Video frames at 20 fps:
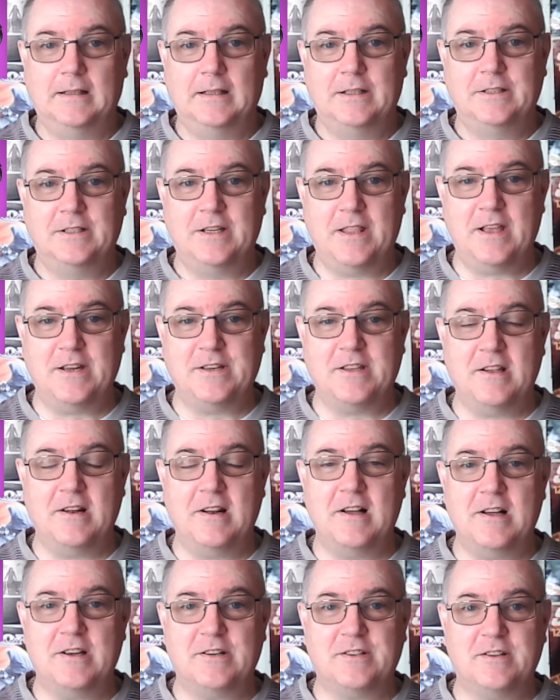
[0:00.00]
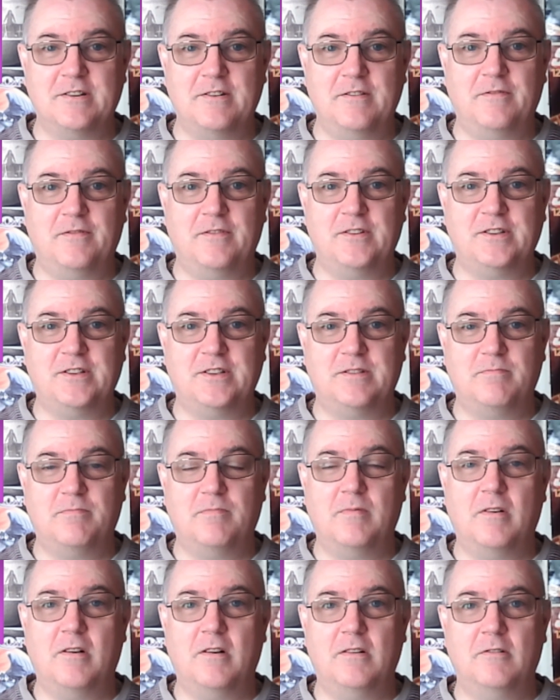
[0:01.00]
So that's the last of the
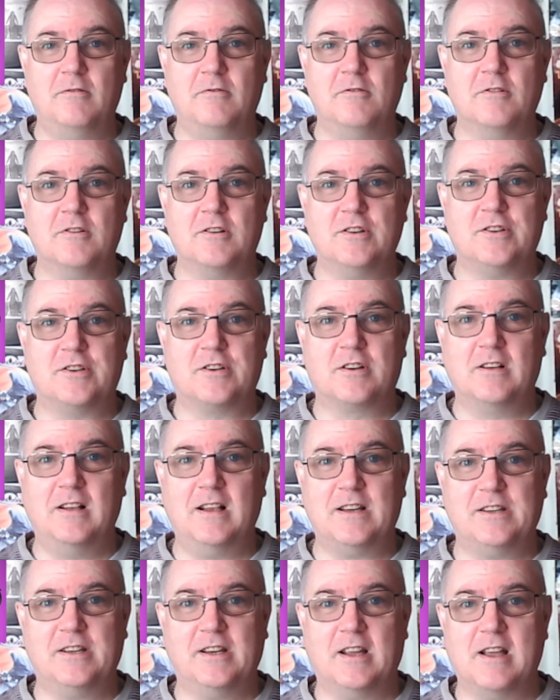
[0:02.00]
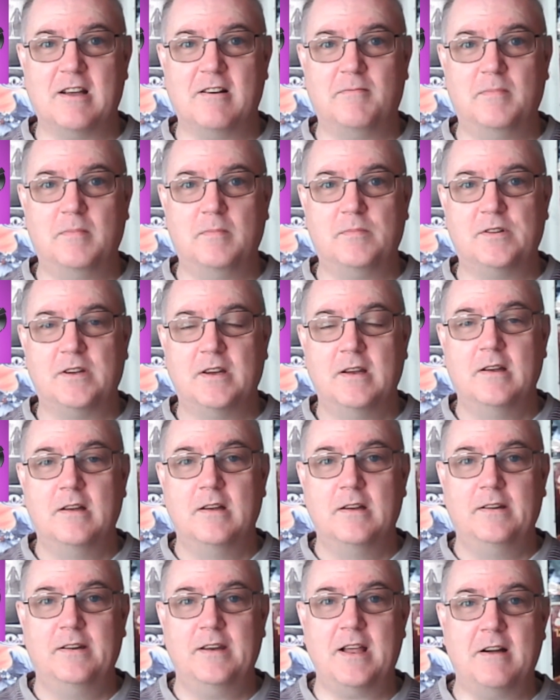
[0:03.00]
August classic albums.
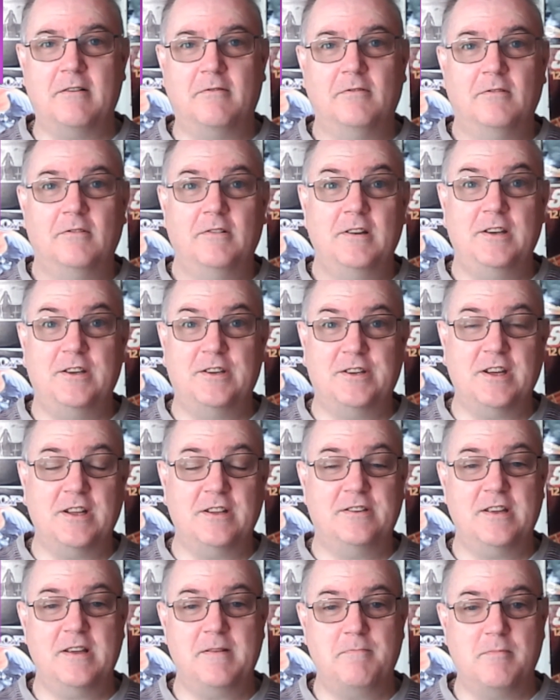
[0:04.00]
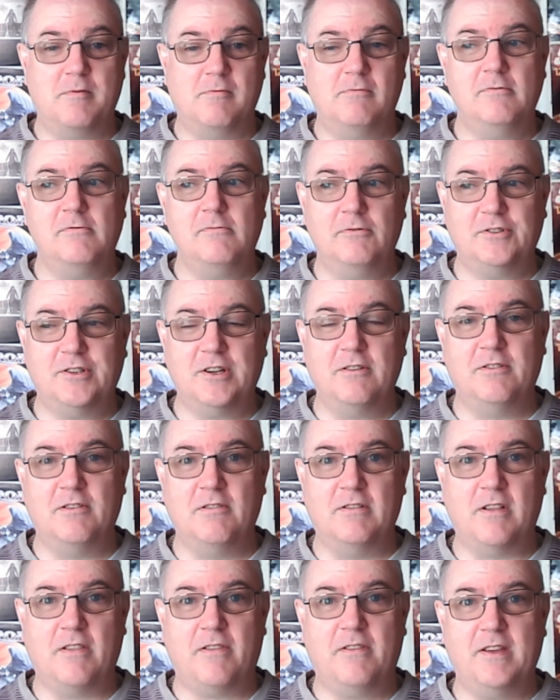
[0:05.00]
Now, in September, we're also
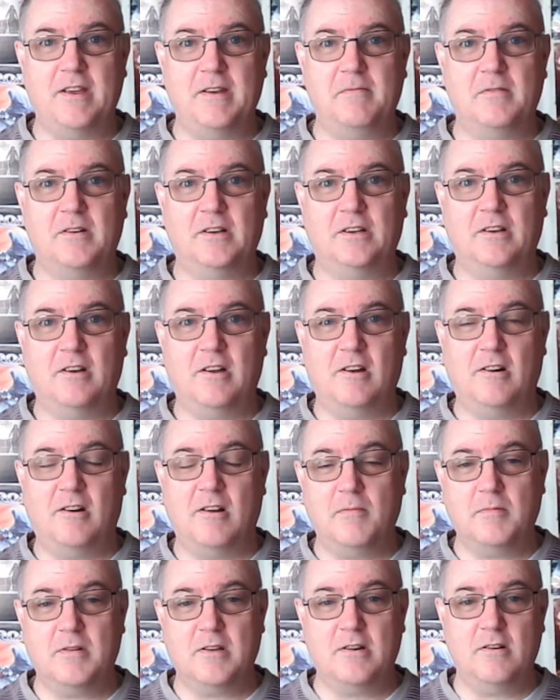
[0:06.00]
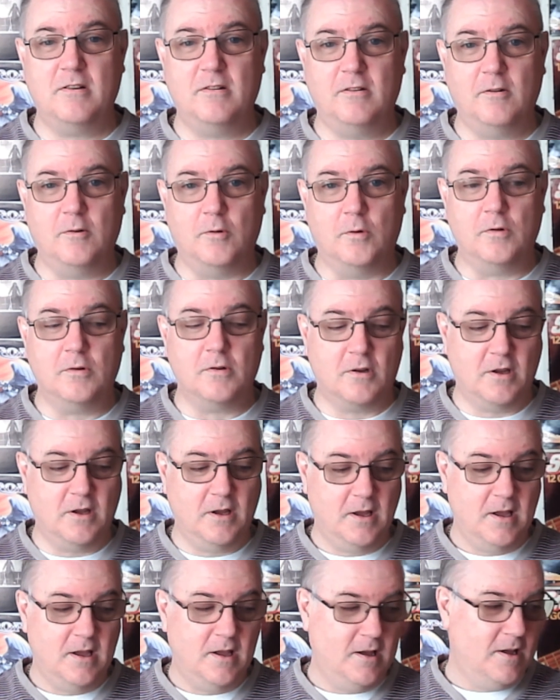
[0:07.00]
doing a thing, and um, I'm going to look
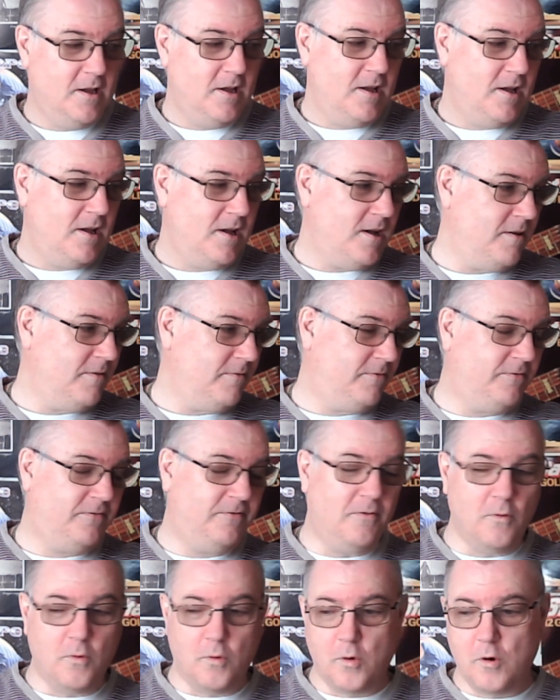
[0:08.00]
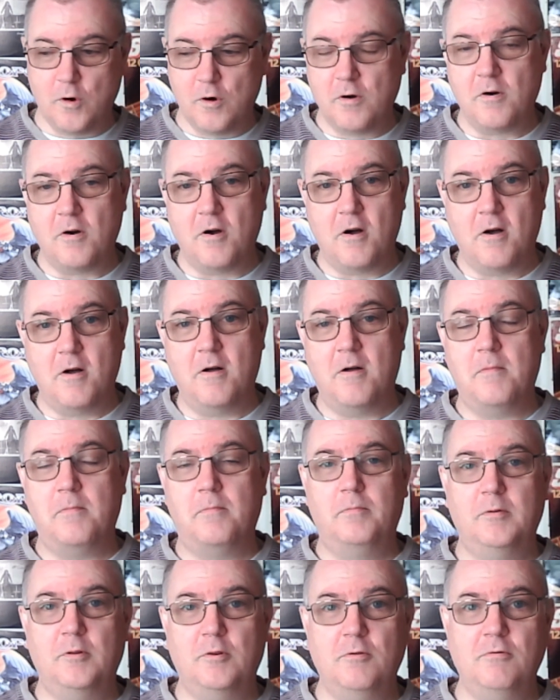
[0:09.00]
at four
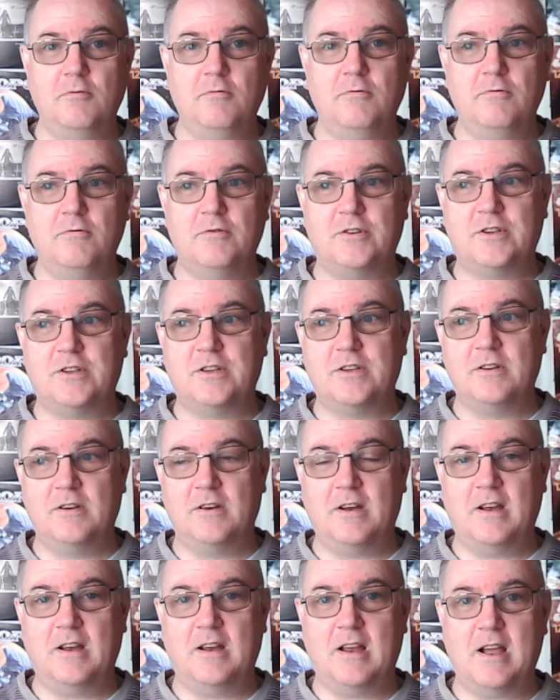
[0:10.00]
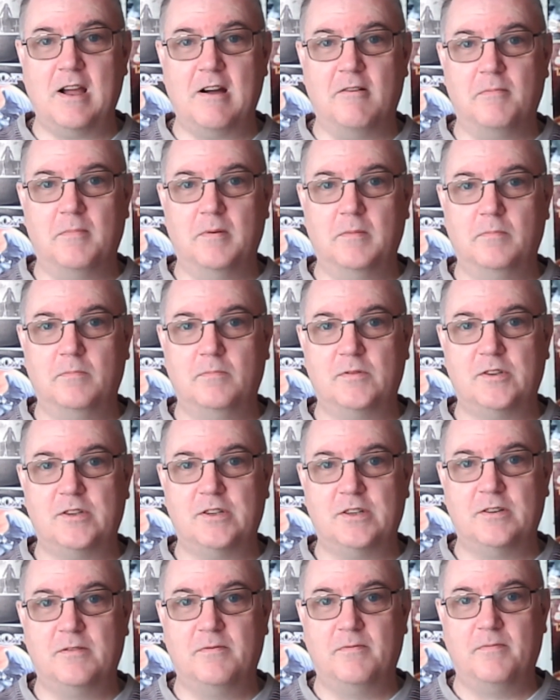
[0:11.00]
blues
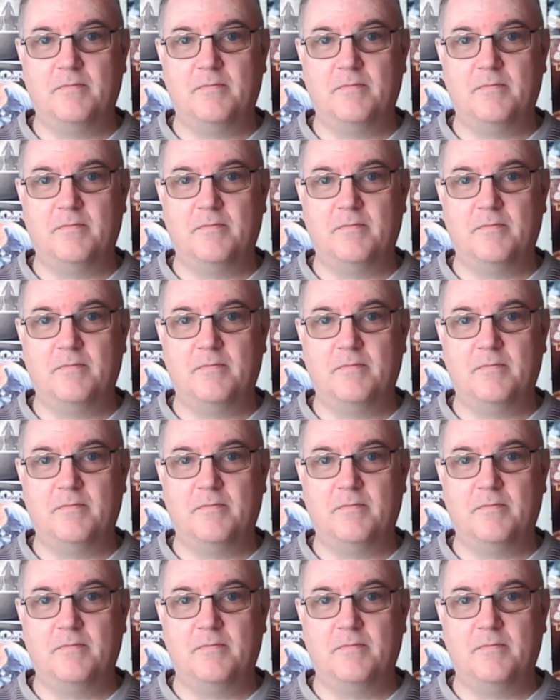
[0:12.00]
albums